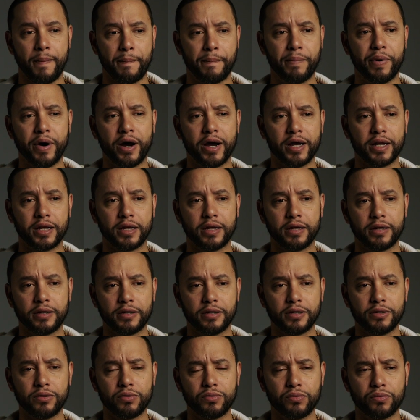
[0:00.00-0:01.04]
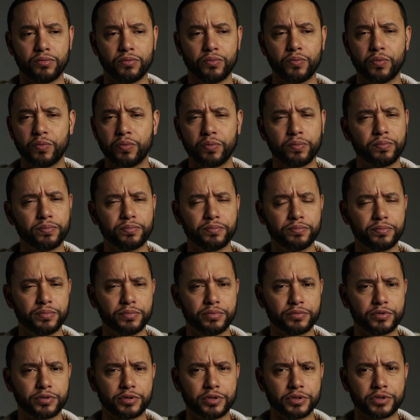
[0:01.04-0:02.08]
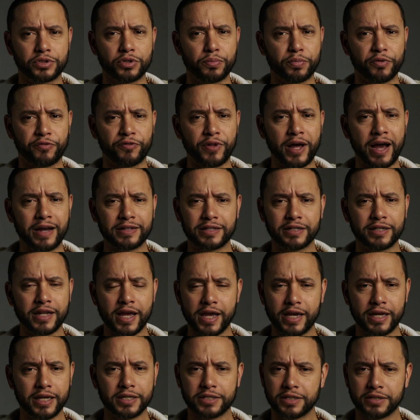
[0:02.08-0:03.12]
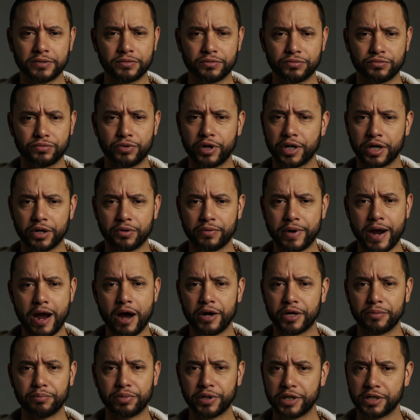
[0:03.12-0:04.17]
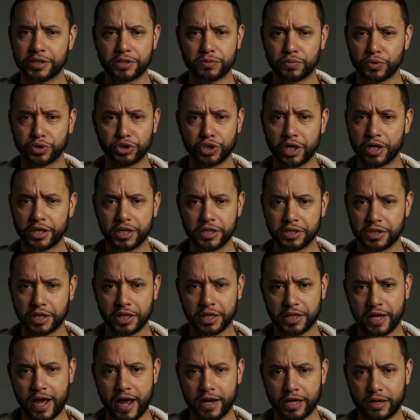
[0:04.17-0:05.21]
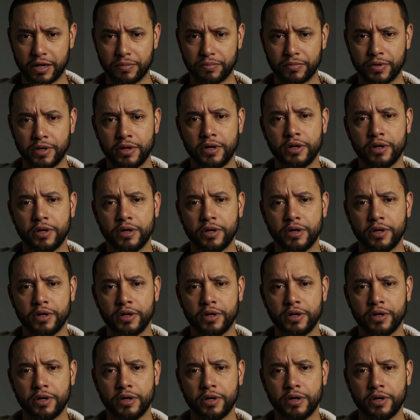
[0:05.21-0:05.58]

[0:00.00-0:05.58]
But the Superfly today isn't running around in places where junkies can attack him.